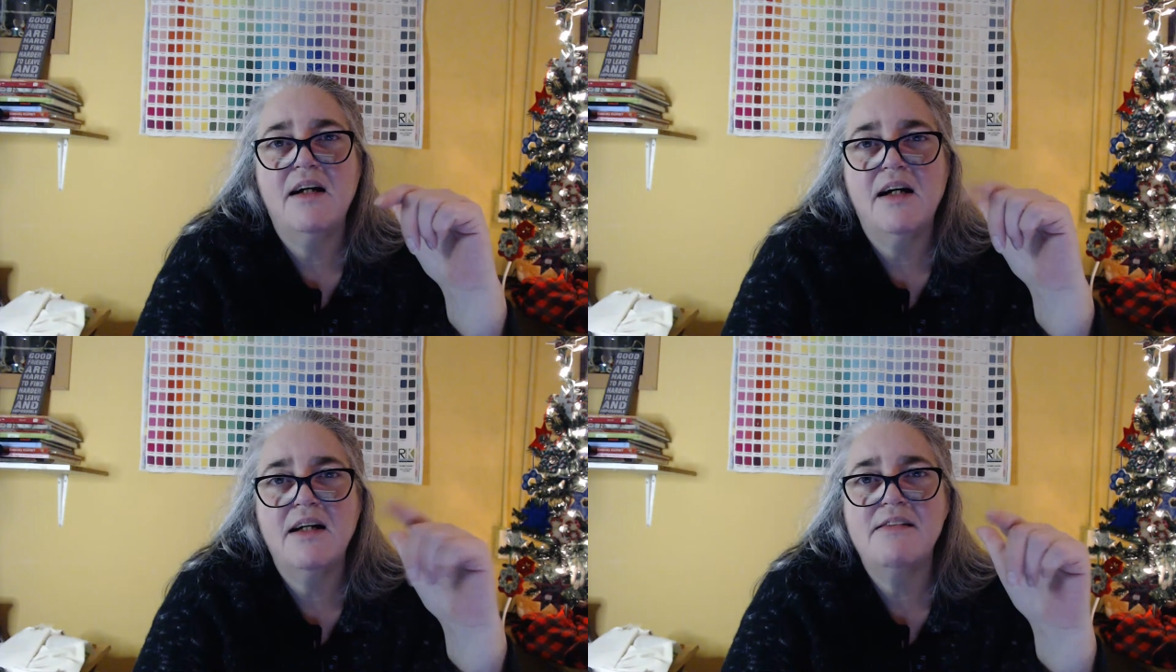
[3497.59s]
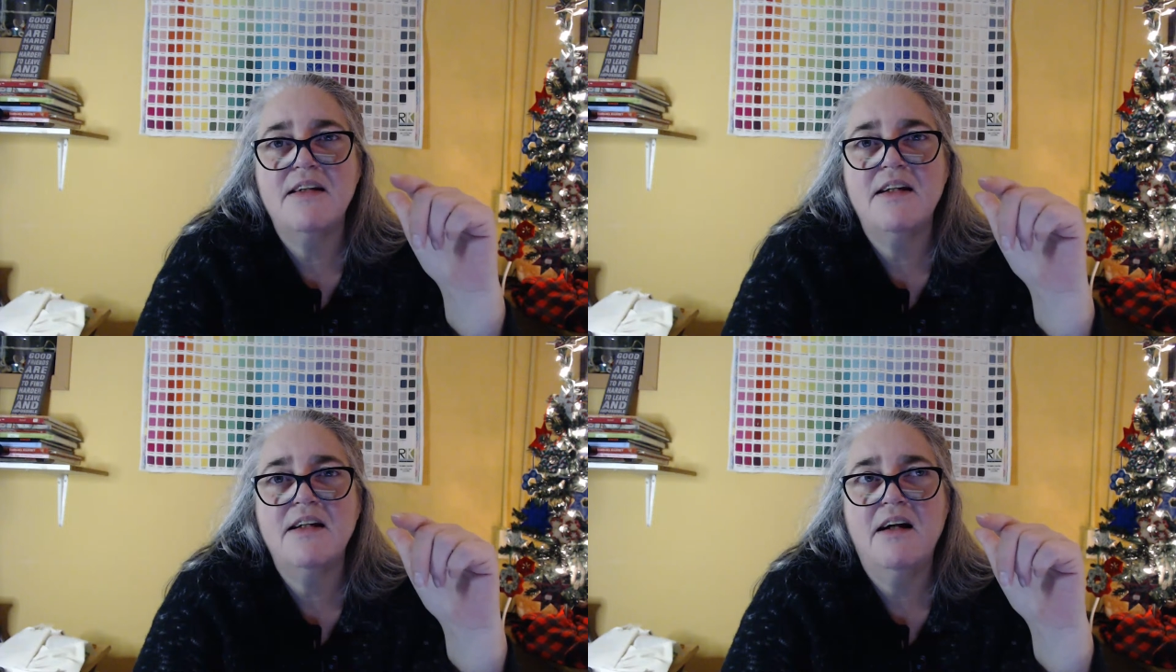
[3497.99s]

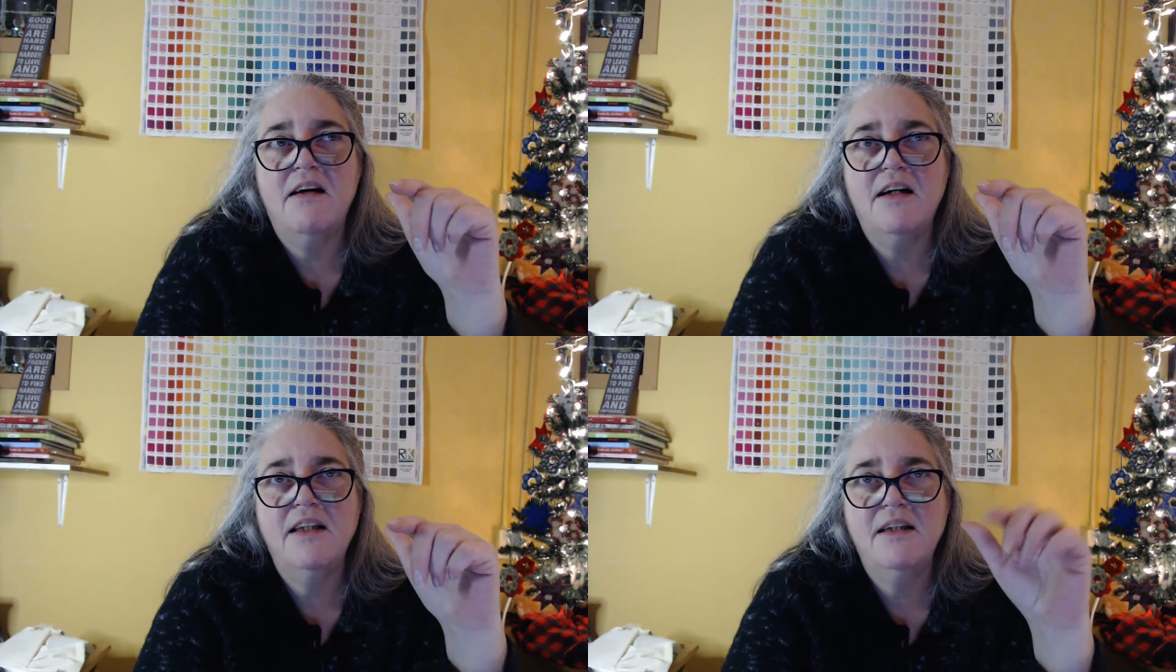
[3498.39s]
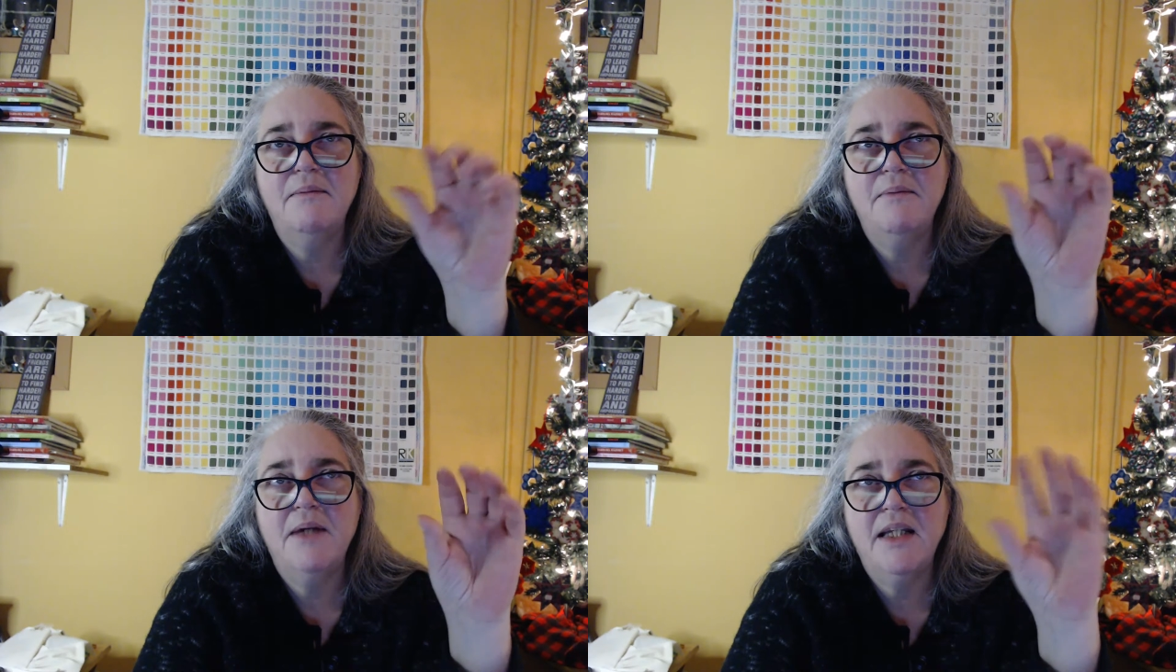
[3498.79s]
icing on
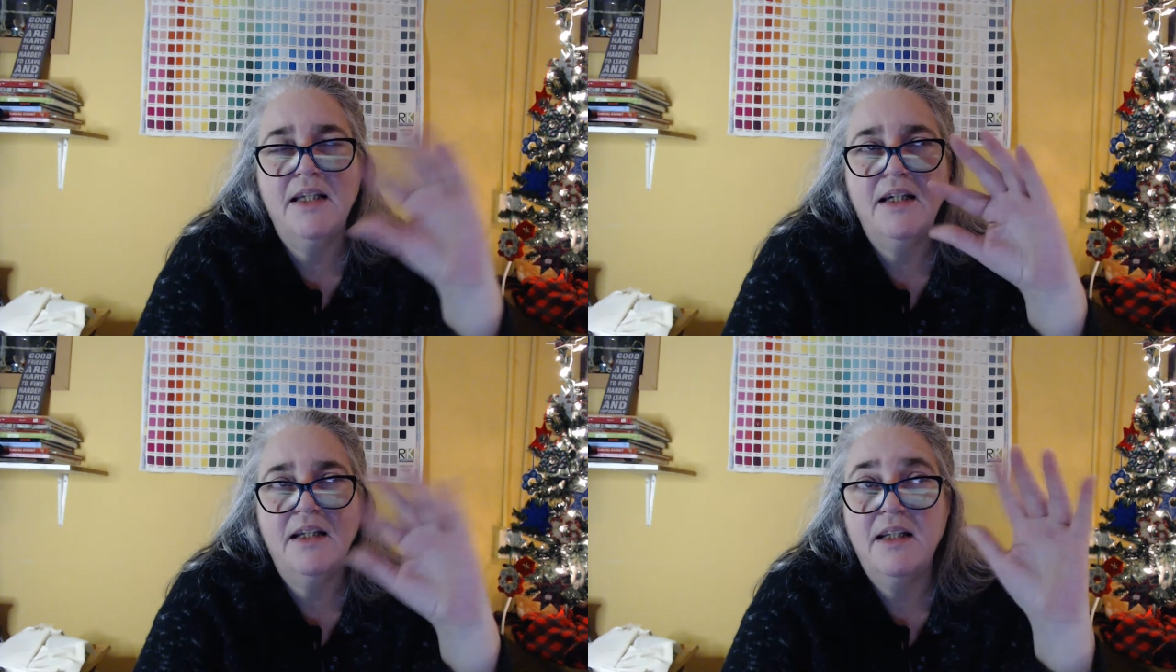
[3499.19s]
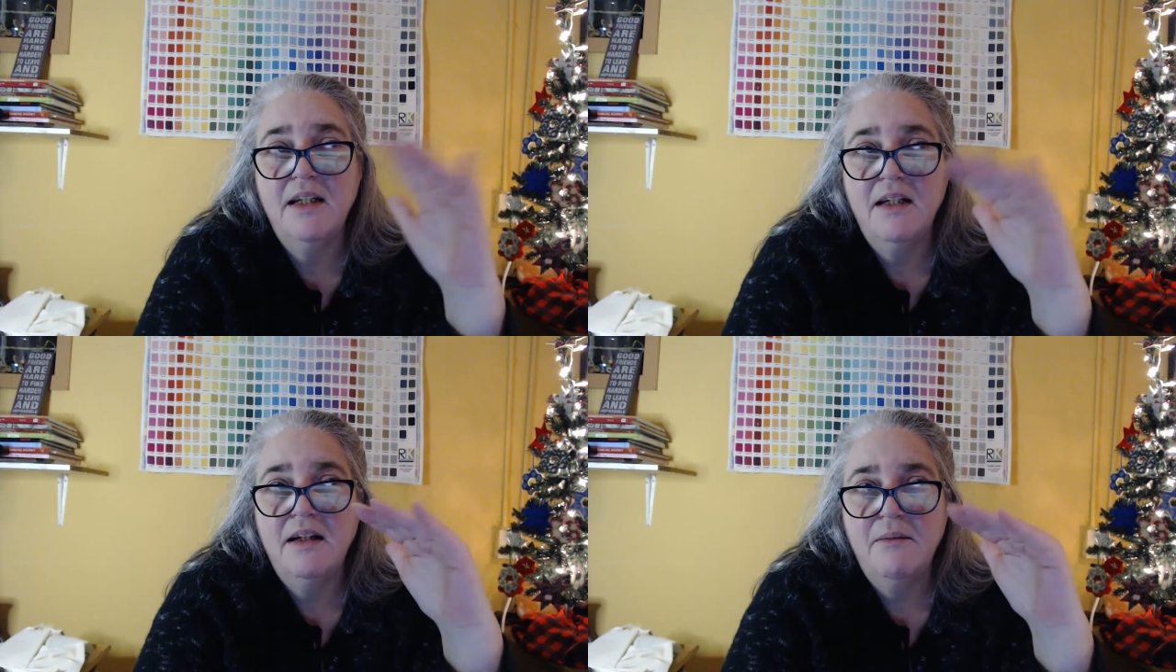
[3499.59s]
them and
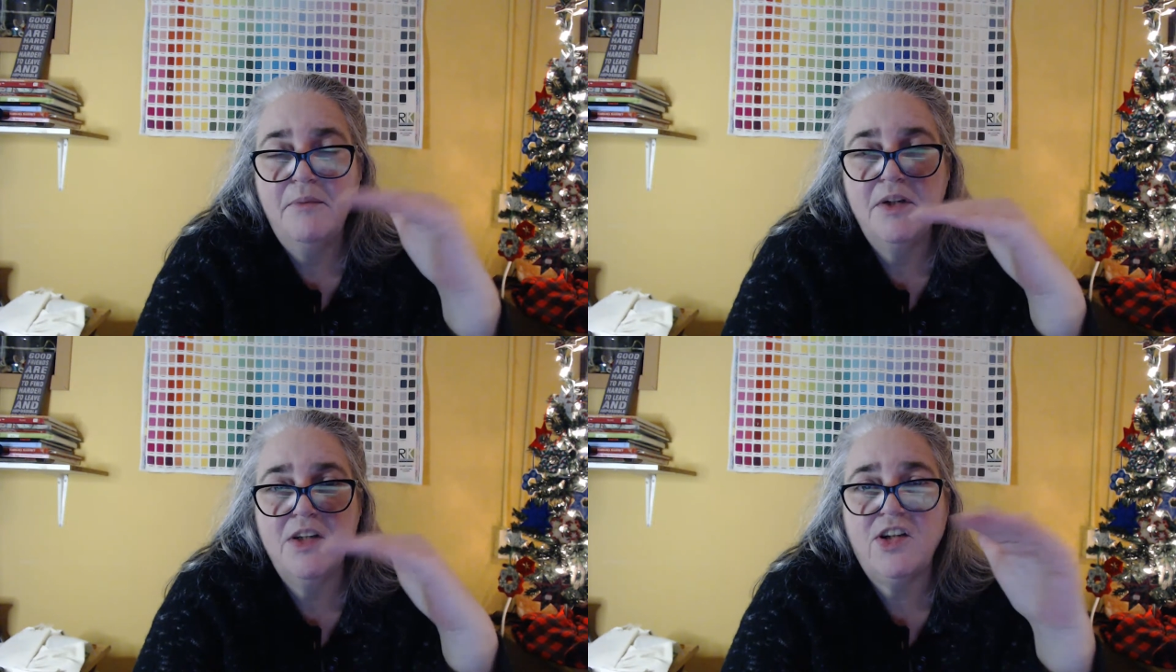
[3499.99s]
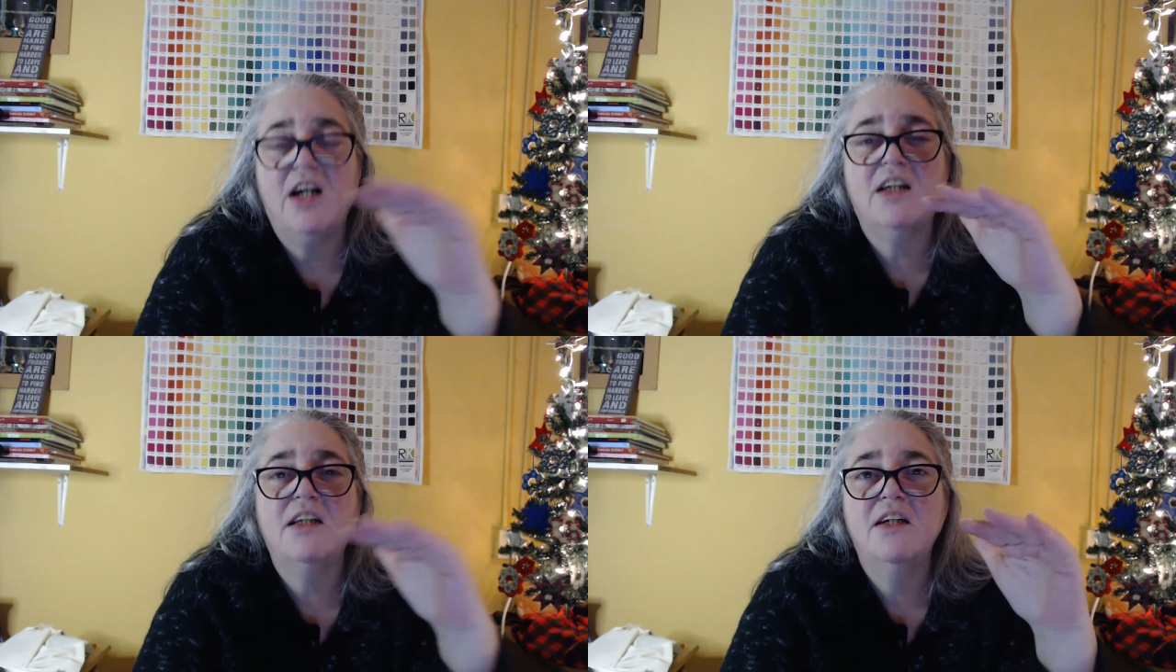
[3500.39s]
then put
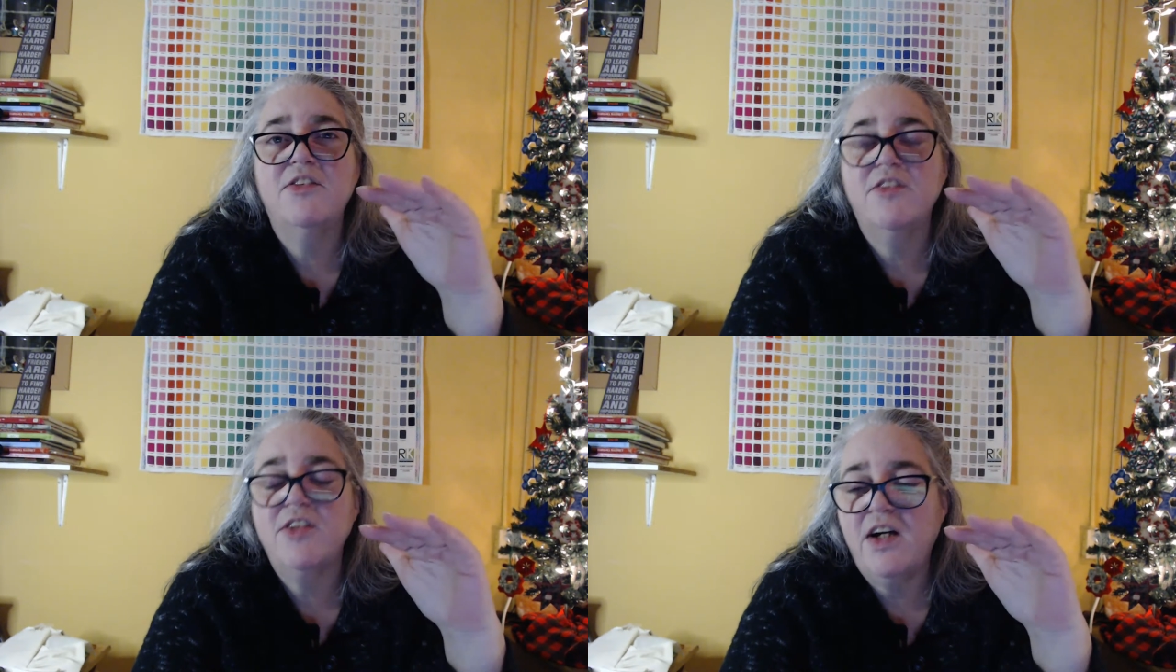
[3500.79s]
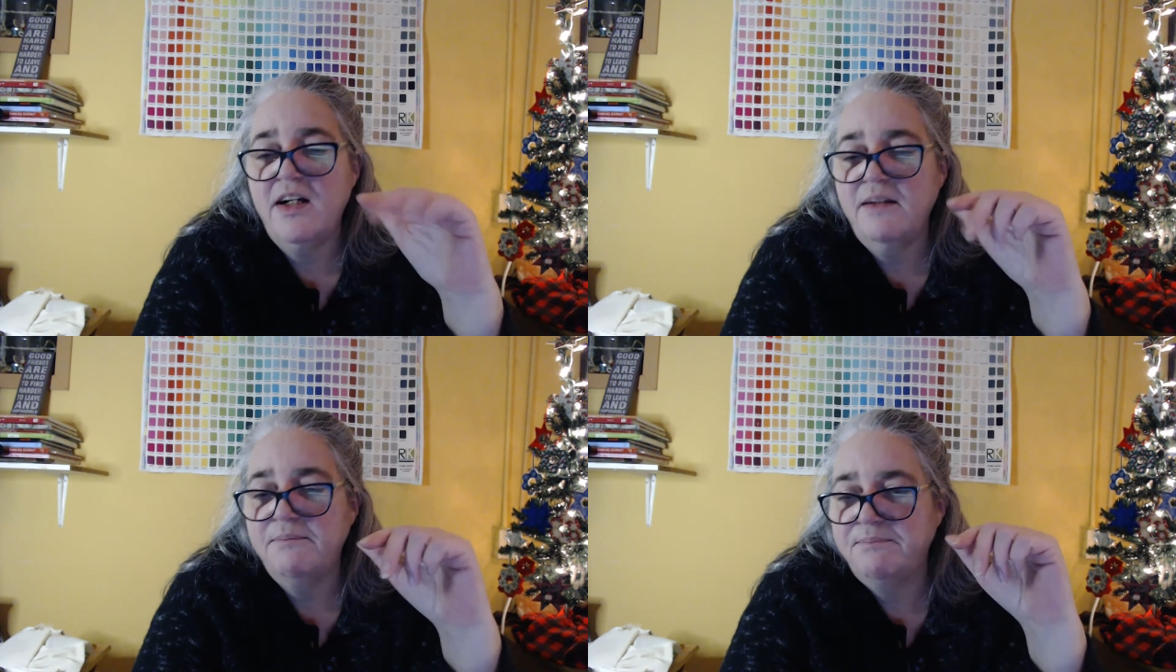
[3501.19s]
chocolate over
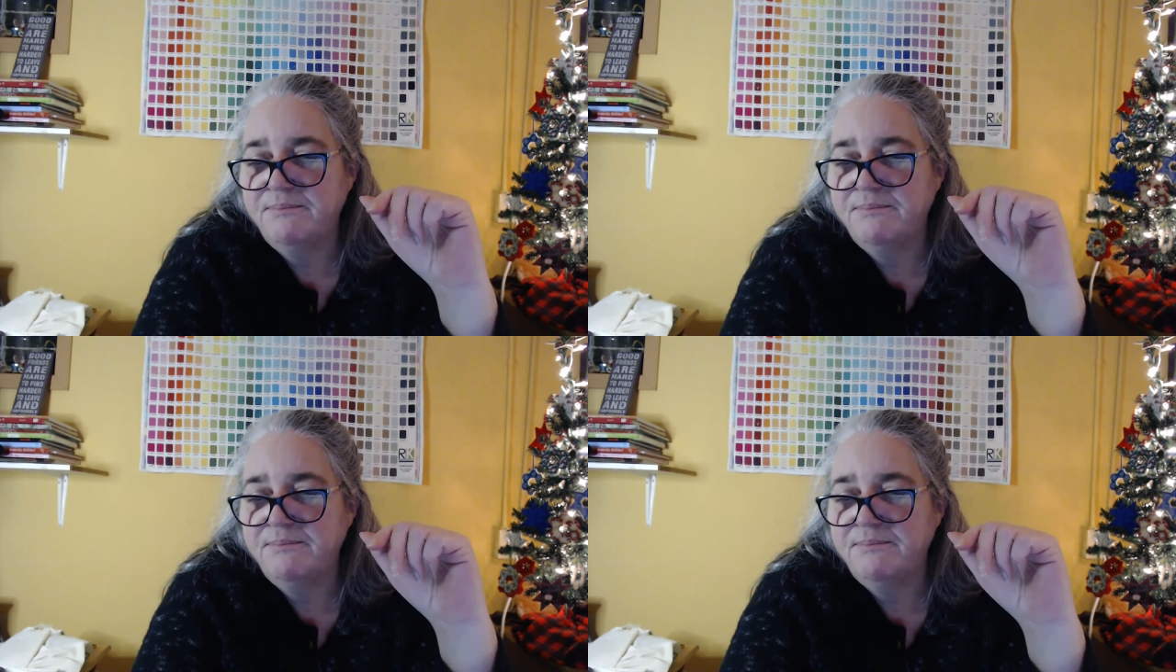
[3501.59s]
top.